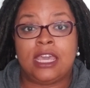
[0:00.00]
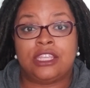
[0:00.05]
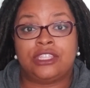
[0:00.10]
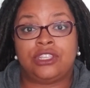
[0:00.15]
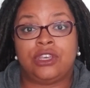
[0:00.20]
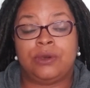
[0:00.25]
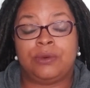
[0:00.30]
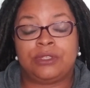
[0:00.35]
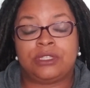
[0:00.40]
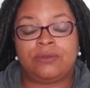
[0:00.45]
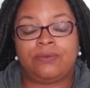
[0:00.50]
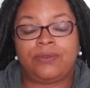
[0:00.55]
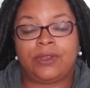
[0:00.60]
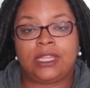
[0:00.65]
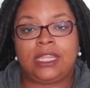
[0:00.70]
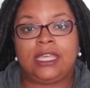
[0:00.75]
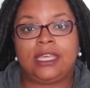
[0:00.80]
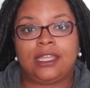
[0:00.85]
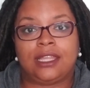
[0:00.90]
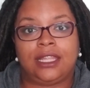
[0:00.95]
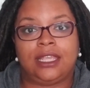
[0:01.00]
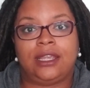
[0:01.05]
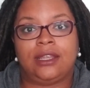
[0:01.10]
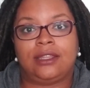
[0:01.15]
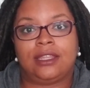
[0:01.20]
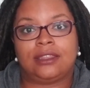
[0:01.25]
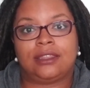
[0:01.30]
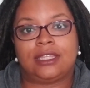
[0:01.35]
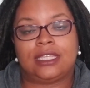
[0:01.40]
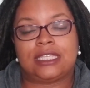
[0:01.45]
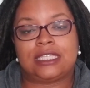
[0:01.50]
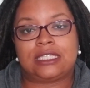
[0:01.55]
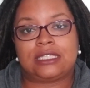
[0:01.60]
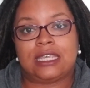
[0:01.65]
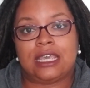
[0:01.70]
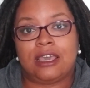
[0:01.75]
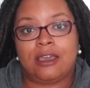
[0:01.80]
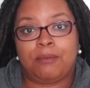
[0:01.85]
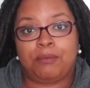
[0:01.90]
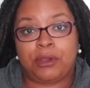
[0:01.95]
So it was really clear that
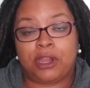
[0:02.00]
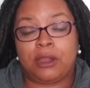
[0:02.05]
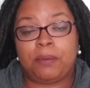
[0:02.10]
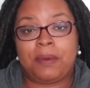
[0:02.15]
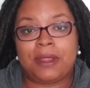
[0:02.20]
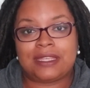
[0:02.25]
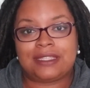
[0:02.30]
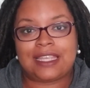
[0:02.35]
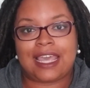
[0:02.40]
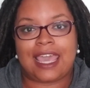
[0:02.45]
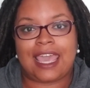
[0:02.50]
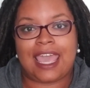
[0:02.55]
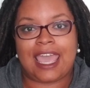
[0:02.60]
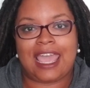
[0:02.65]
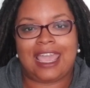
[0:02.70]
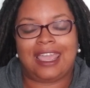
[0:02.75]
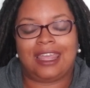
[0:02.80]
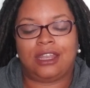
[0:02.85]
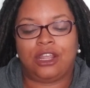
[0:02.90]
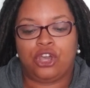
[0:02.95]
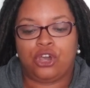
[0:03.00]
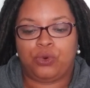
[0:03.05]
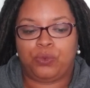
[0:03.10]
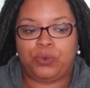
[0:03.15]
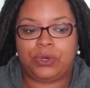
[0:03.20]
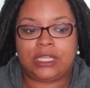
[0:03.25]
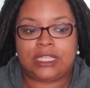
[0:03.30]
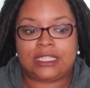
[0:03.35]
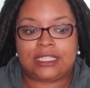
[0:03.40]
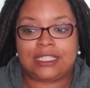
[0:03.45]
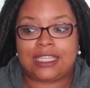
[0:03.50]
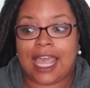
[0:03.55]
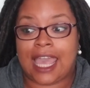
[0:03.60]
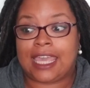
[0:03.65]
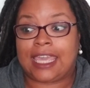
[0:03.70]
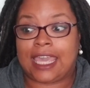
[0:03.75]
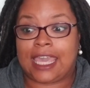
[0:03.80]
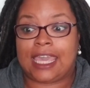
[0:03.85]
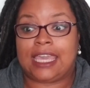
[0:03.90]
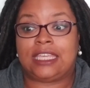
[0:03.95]
this purpose I had was
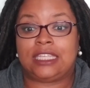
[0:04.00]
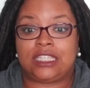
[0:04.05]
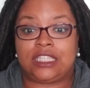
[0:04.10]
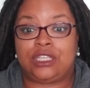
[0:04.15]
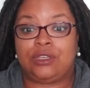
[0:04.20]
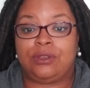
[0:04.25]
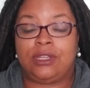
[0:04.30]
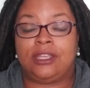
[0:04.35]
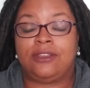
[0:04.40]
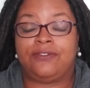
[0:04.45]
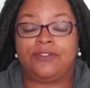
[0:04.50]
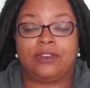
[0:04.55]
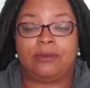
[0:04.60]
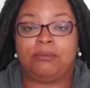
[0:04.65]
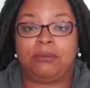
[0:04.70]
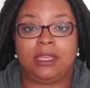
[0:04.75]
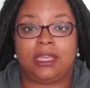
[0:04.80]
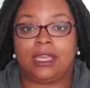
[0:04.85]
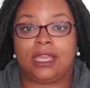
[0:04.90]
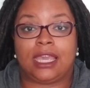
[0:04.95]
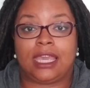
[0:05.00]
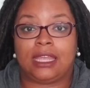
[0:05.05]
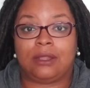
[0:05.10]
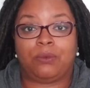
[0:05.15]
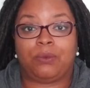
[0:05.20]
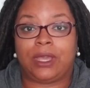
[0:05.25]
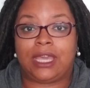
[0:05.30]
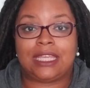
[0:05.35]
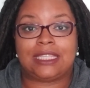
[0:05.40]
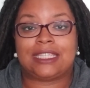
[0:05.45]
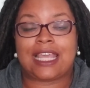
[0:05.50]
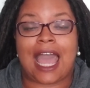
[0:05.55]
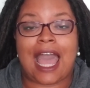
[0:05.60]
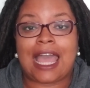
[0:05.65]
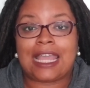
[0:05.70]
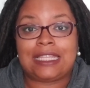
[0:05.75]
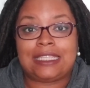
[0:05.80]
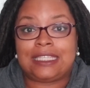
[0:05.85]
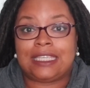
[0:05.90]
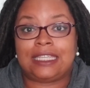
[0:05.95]
like exuding from me in ways that
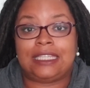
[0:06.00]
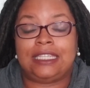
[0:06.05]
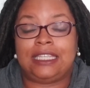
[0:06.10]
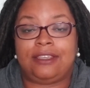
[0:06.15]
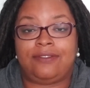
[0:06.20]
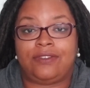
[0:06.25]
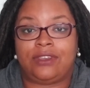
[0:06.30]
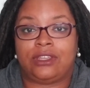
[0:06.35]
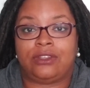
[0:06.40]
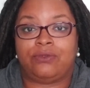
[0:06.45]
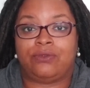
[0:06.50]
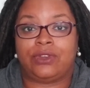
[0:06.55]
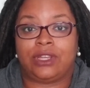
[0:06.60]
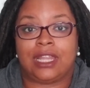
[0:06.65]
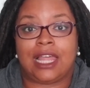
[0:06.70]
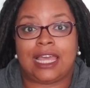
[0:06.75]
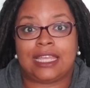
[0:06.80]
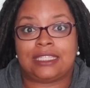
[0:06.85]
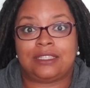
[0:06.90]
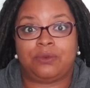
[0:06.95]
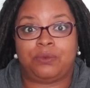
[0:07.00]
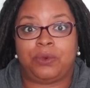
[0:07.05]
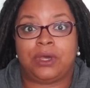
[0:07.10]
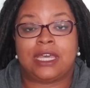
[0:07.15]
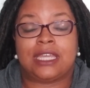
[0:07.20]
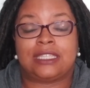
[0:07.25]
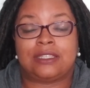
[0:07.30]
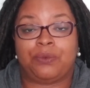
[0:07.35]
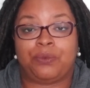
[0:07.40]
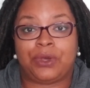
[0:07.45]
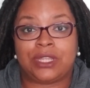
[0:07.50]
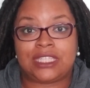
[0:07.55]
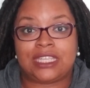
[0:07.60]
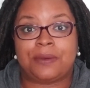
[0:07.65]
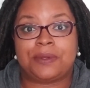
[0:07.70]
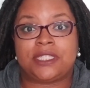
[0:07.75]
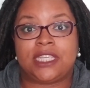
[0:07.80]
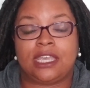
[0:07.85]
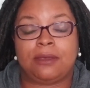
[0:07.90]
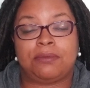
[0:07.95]
I didn't even realize it was. And once I
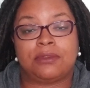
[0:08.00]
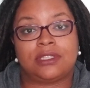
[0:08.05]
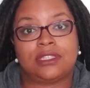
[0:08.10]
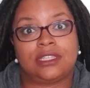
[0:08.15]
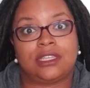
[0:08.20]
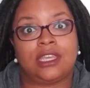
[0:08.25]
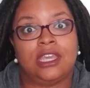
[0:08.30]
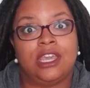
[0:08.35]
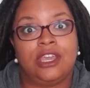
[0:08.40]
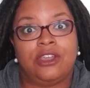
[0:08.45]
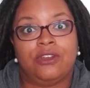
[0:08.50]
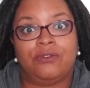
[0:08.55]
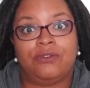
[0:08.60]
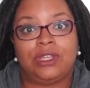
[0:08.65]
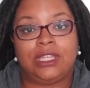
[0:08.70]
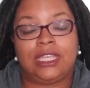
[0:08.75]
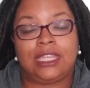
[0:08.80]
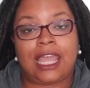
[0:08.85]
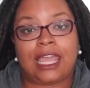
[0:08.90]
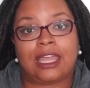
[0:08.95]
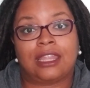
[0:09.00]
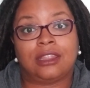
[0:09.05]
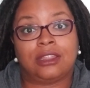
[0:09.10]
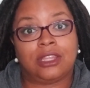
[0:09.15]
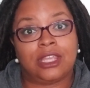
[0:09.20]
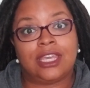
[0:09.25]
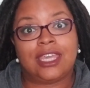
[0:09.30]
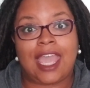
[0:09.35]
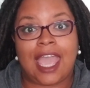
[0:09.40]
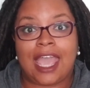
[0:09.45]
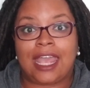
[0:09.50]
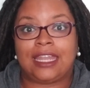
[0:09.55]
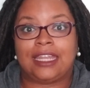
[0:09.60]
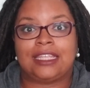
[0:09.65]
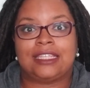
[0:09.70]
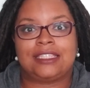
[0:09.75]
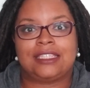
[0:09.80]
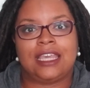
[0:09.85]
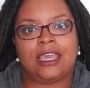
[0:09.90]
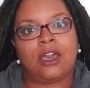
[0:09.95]
was able to really like look at it
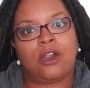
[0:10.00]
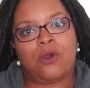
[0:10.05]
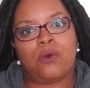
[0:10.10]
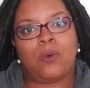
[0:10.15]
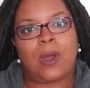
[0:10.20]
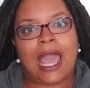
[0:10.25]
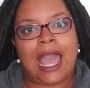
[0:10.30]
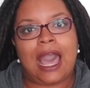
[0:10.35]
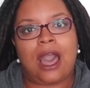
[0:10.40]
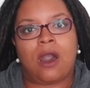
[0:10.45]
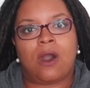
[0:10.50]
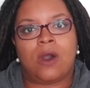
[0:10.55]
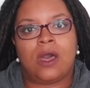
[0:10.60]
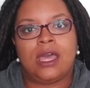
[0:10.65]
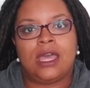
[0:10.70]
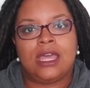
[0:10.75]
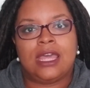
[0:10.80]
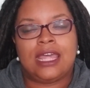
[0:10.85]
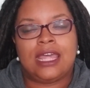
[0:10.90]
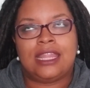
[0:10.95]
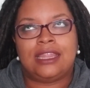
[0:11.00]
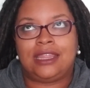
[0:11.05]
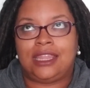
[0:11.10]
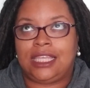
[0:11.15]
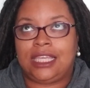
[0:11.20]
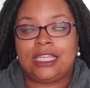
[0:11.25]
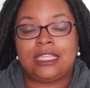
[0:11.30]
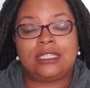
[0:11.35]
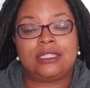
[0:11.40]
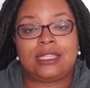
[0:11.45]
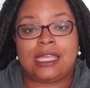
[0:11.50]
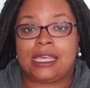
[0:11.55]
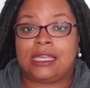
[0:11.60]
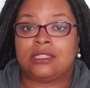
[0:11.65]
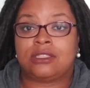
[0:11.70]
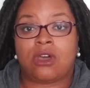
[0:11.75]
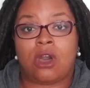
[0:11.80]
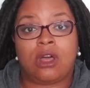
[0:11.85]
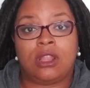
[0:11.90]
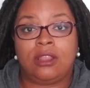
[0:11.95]
and say, oh wow, these
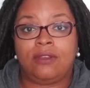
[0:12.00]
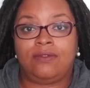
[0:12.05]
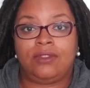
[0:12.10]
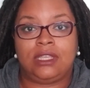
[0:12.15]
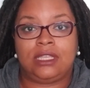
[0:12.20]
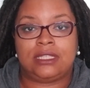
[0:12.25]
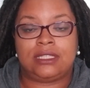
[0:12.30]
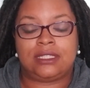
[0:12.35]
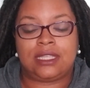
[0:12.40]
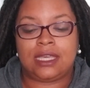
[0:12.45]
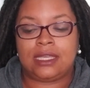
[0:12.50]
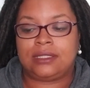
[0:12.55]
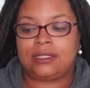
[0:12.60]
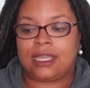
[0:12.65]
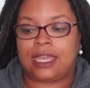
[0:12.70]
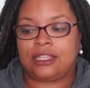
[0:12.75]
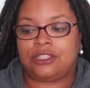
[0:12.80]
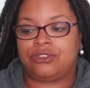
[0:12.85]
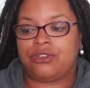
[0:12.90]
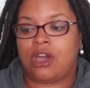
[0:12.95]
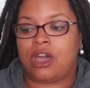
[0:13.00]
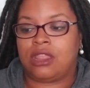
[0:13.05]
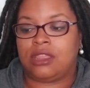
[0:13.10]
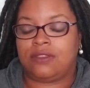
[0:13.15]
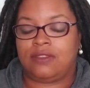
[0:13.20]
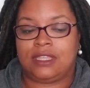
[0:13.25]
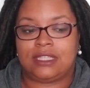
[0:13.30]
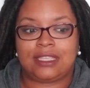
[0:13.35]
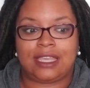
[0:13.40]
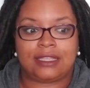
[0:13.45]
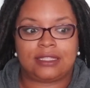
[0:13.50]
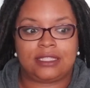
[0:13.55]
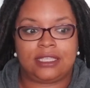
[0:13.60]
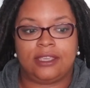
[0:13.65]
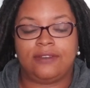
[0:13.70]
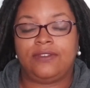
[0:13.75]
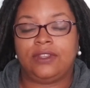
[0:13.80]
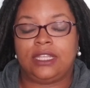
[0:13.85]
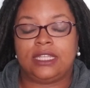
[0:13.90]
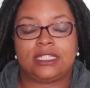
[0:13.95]
things, all of these things that I do, all of these
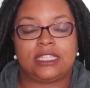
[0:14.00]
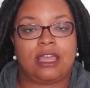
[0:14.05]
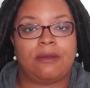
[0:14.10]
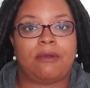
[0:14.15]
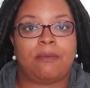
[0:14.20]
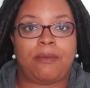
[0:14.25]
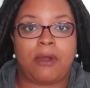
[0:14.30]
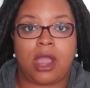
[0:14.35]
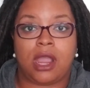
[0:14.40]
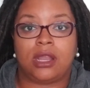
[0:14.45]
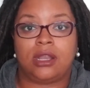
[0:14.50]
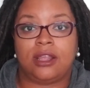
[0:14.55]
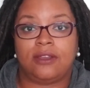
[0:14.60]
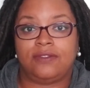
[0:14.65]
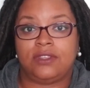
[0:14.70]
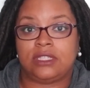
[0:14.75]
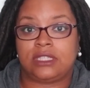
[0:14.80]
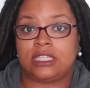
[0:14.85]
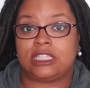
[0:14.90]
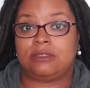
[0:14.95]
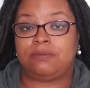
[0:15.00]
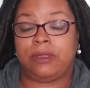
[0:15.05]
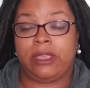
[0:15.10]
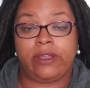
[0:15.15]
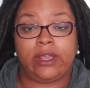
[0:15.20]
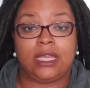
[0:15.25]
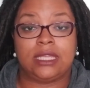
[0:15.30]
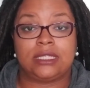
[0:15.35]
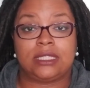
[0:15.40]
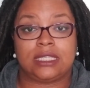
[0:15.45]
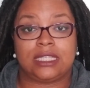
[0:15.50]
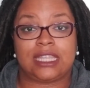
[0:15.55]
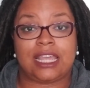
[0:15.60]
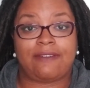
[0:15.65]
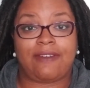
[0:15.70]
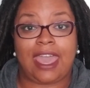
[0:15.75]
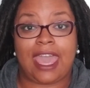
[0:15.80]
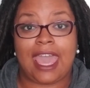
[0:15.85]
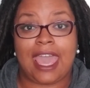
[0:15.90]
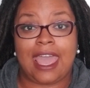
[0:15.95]
activities that I'm a part of, these experiences that
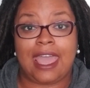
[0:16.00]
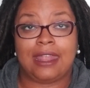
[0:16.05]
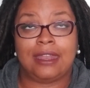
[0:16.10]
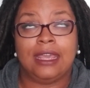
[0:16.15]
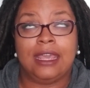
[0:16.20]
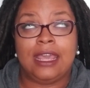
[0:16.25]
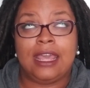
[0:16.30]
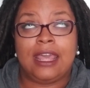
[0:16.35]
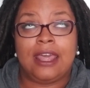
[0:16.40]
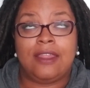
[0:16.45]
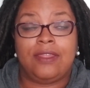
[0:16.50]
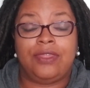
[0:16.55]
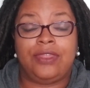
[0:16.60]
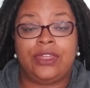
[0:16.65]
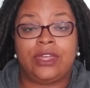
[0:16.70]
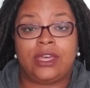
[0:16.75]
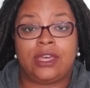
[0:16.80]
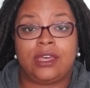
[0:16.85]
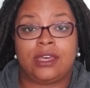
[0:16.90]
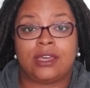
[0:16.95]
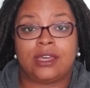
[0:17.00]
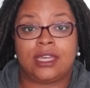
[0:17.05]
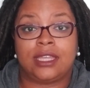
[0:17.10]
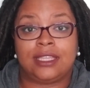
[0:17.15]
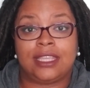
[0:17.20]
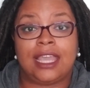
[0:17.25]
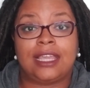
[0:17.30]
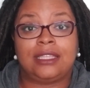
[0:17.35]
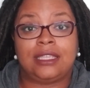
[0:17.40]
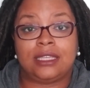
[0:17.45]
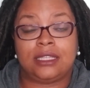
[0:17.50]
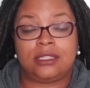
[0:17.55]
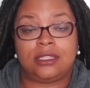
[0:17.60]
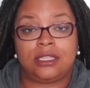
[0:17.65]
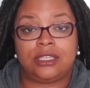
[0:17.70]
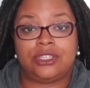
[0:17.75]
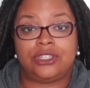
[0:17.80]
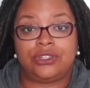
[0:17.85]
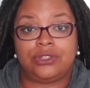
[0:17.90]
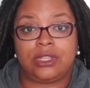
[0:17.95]
I've had, the connecting
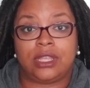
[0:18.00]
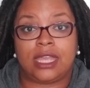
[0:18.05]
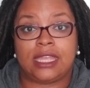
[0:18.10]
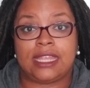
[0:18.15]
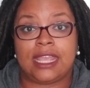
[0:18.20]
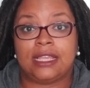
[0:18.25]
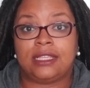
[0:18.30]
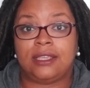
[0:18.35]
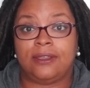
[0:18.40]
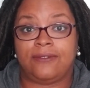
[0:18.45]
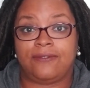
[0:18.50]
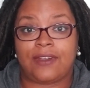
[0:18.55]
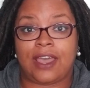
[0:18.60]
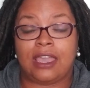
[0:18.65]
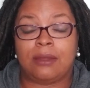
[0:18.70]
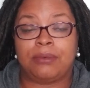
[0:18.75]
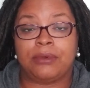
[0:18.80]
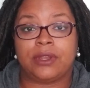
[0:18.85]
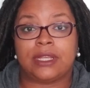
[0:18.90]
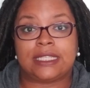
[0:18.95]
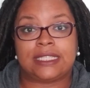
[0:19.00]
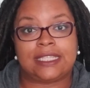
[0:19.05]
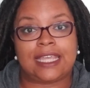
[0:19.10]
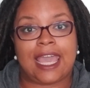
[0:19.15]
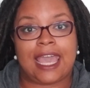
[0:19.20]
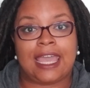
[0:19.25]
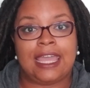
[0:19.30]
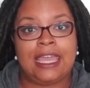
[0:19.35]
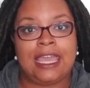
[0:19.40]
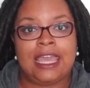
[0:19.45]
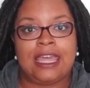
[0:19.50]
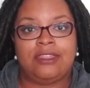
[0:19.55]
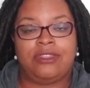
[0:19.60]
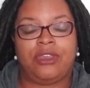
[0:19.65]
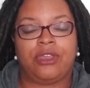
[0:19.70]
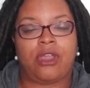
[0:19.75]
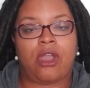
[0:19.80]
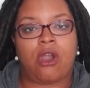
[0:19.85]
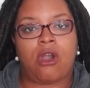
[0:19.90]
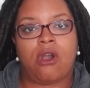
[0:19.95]
tissue, the connecting fiber is that
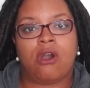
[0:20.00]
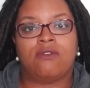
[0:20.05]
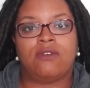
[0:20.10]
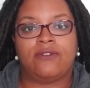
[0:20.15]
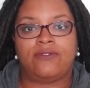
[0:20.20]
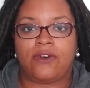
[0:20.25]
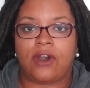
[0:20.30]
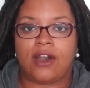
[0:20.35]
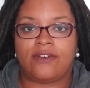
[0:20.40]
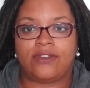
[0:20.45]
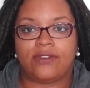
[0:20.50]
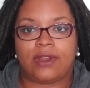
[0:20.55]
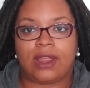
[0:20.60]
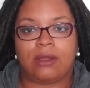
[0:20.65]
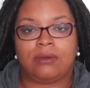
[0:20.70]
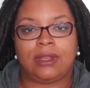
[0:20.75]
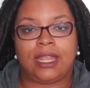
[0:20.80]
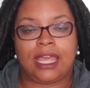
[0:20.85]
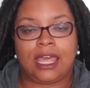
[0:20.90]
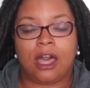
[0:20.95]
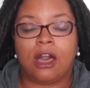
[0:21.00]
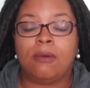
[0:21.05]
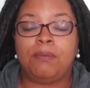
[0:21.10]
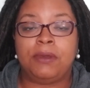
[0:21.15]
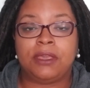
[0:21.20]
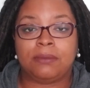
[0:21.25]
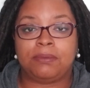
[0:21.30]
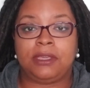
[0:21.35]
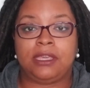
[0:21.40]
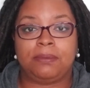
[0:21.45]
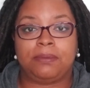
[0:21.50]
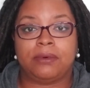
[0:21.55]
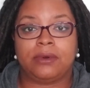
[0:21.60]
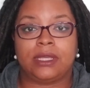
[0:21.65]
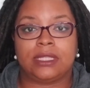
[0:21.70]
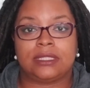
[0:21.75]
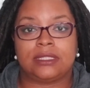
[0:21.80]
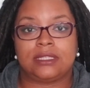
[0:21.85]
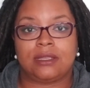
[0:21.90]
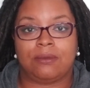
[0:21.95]
they all revolve around helping people
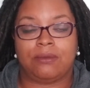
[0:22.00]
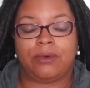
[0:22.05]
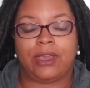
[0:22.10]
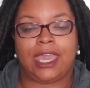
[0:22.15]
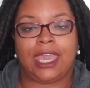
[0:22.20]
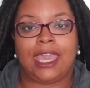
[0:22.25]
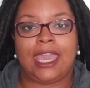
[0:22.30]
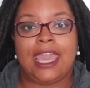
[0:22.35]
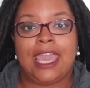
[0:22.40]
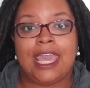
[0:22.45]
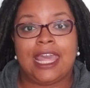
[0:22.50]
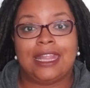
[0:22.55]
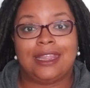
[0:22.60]
in some way.